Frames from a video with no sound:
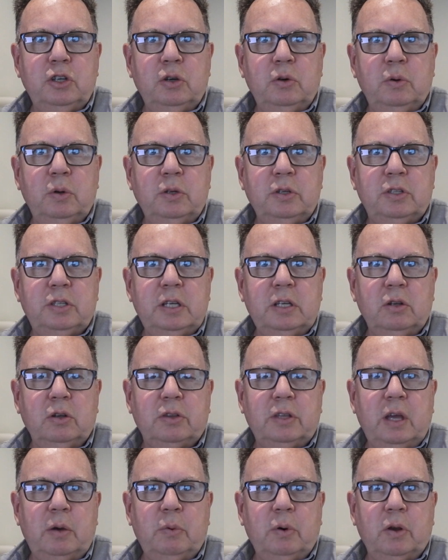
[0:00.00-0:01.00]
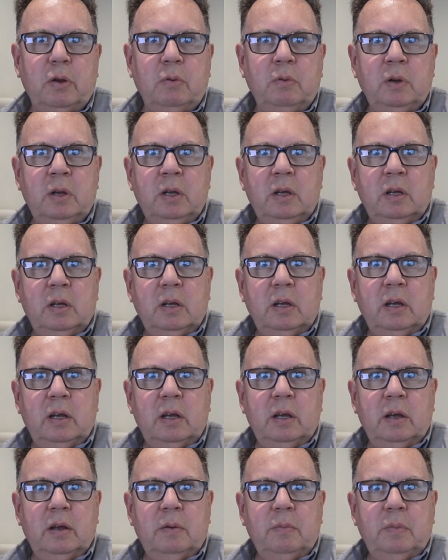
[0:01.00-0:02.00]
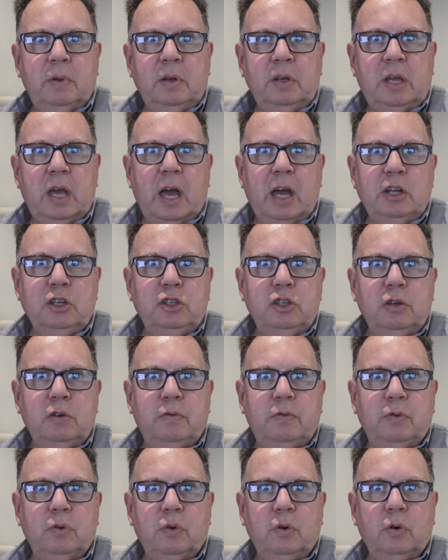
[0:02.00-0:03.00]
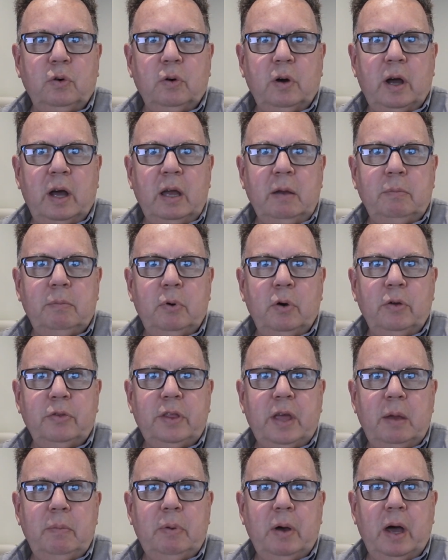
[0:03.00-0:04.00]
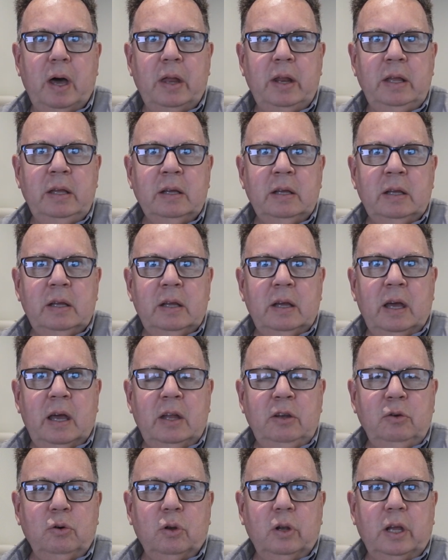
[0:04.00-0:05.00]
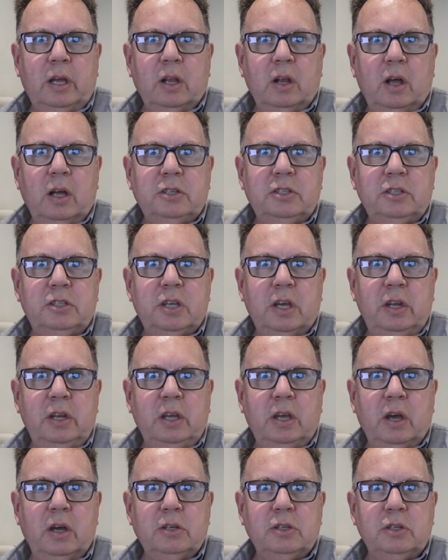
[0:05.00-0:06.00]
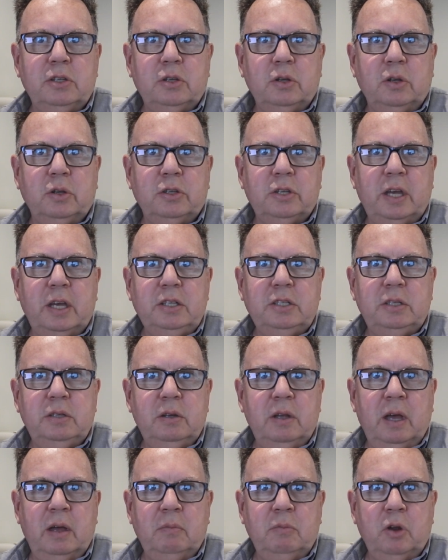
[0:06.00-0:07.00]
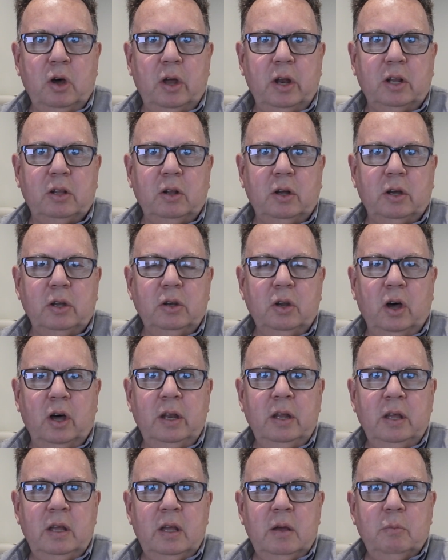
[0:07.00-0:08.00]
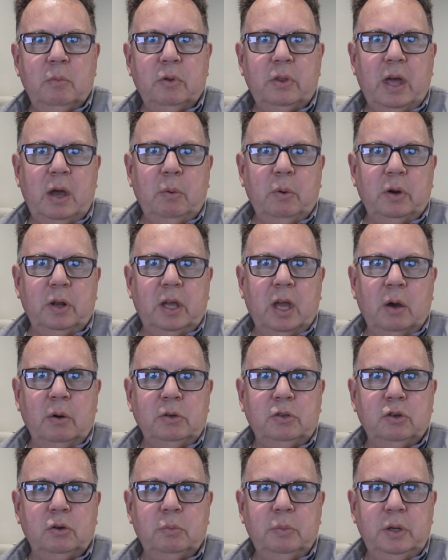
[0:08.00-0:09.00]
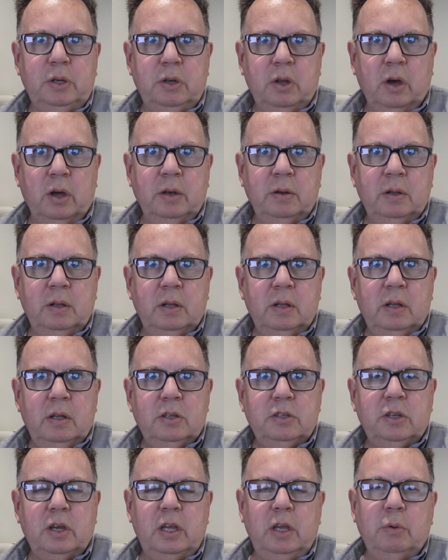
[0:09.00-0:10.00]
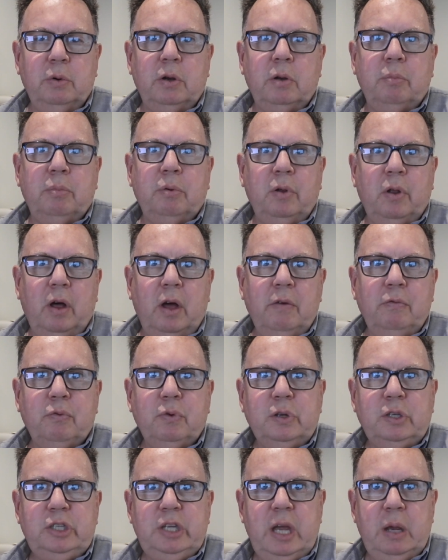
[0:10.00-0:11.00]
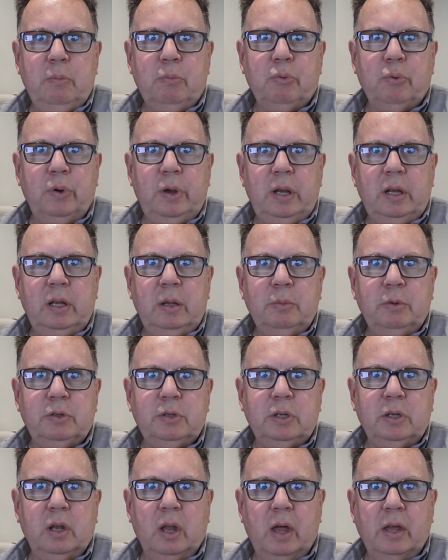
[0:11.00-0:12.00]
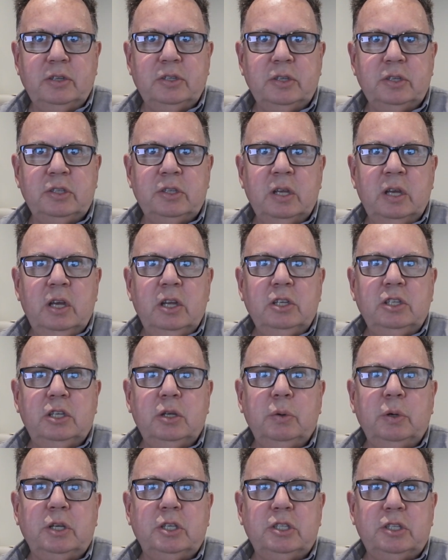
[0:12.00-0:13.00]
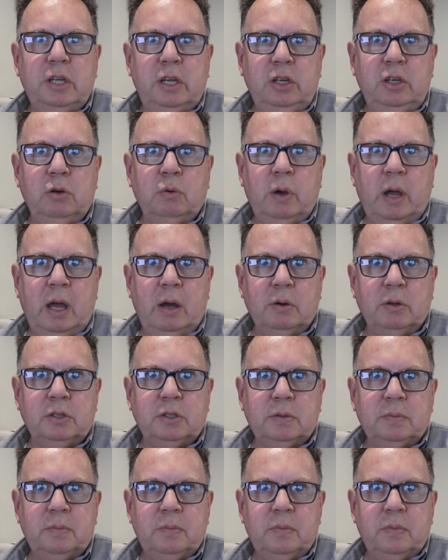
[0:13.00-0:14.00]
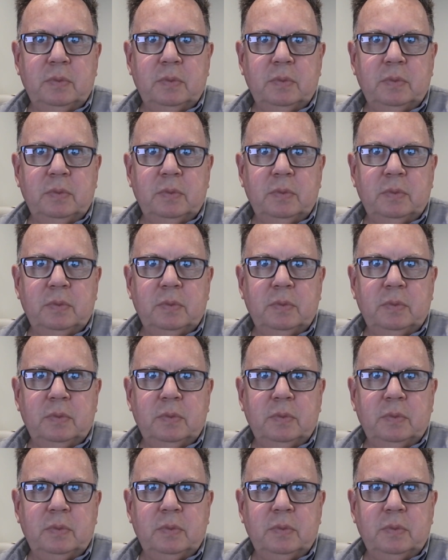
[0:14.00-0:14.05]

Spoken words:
you and said, look, they want to engage you for a birthday party, and your liquor license only goes until, say, 9 o'clock at night, but they want to go until midnight. So you would apply for a temporary limited license to extend your hours.